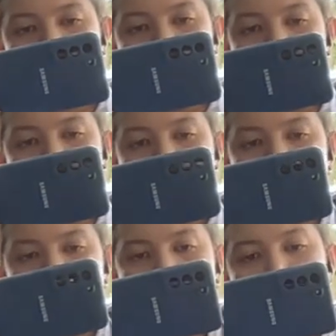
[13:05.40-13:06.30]

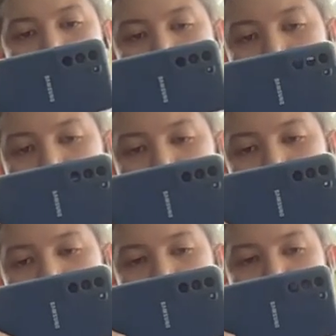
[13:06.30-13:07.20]
layer
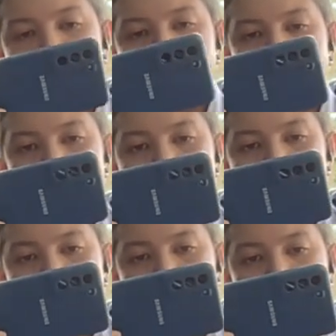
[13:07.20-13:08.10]
that protects
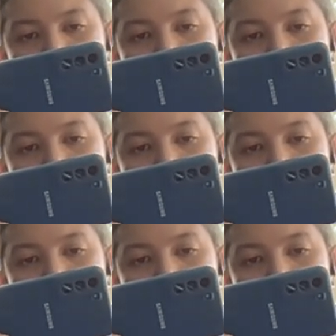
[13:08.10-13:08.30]
us.